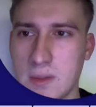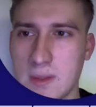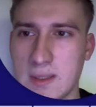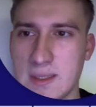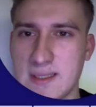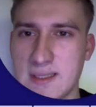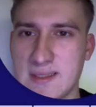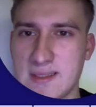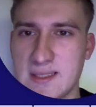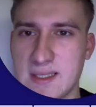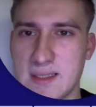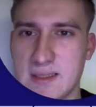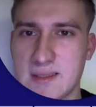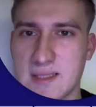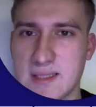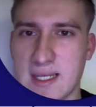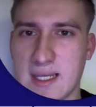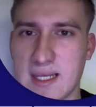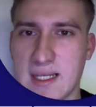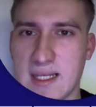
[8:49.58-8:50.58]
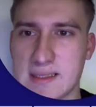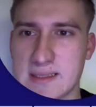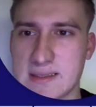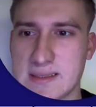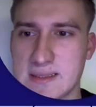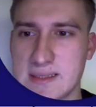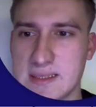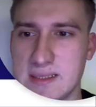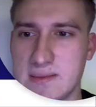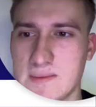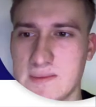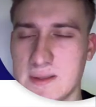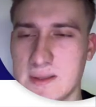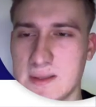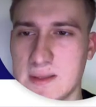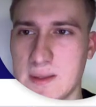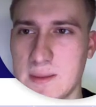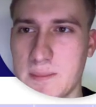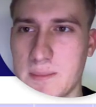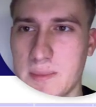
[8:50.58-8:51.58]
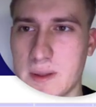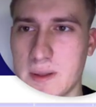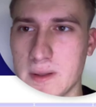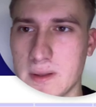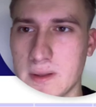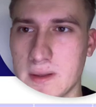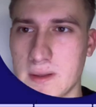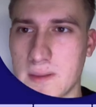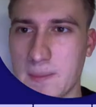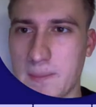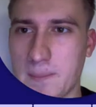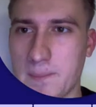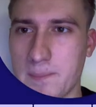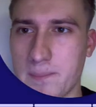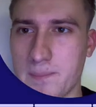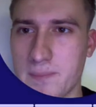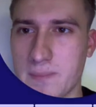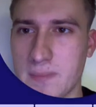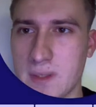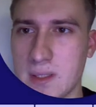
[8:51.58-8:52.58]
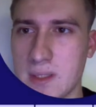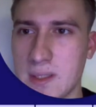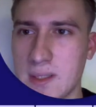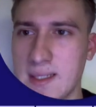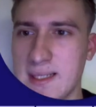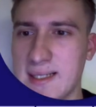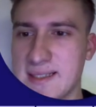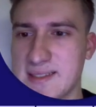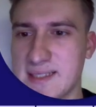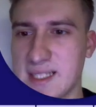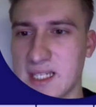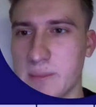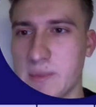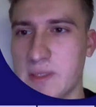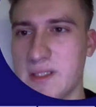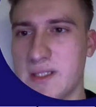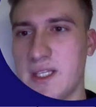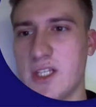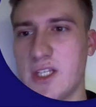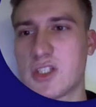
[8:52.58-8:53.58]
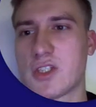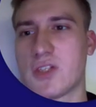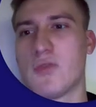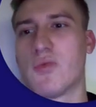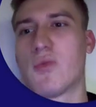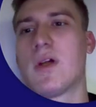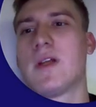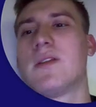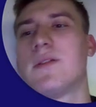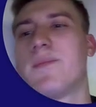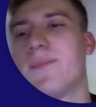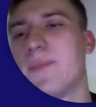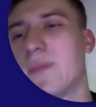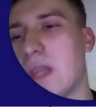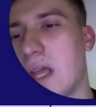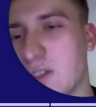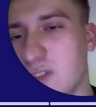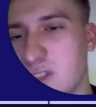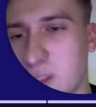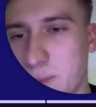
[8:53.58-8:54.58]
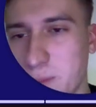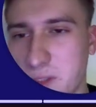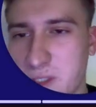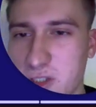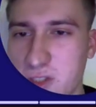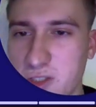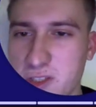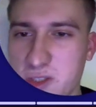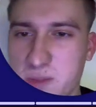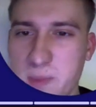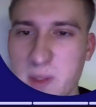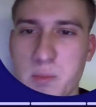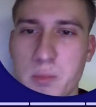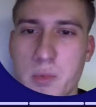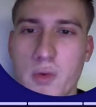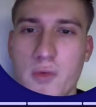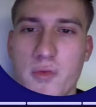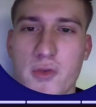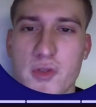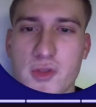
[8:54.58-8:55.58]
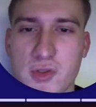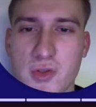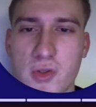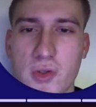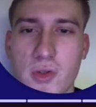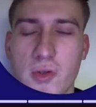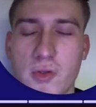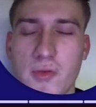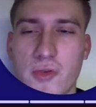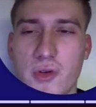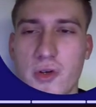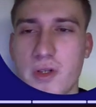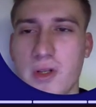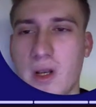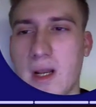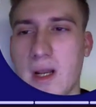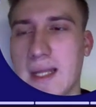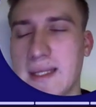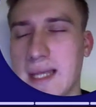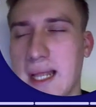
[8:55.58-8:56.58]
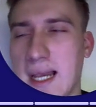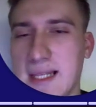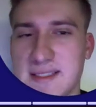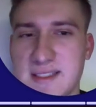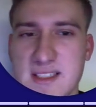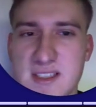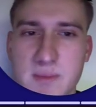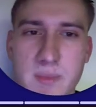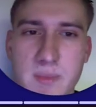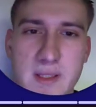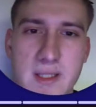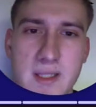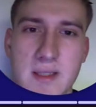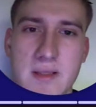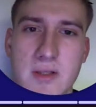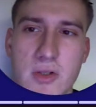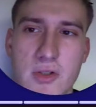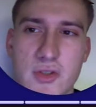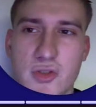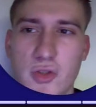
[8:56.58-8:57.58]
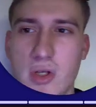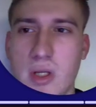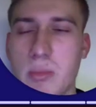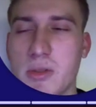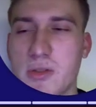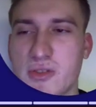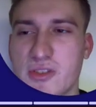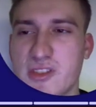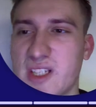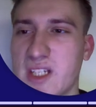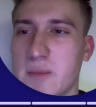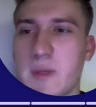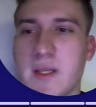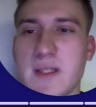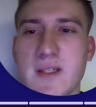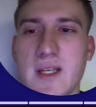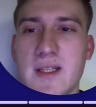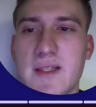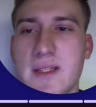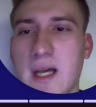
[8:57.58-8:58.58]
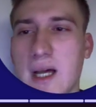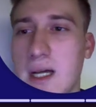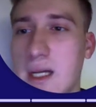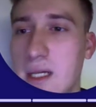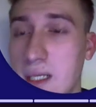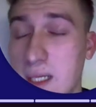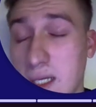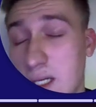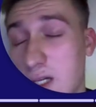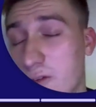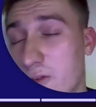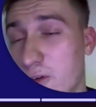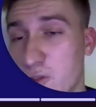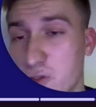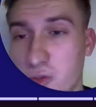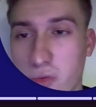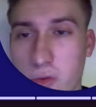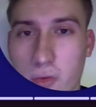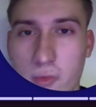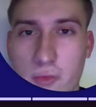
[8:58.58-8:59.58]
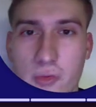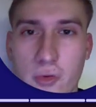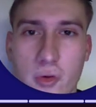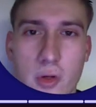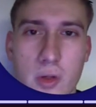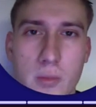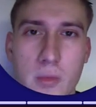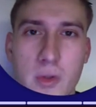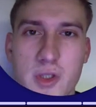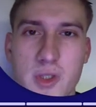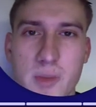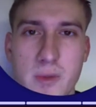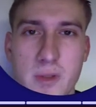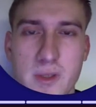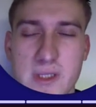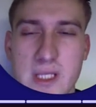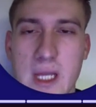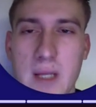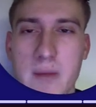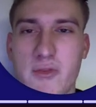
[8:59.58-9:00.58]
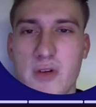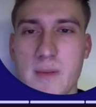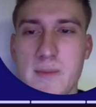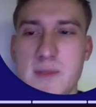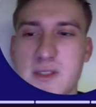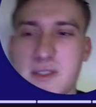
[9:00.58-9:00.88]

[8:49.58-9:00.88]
Sales activity, pardon. Segmentation, right? Now segmentation is made more for the analysis, meaning so you're able to segment data first of all for multiple time frames.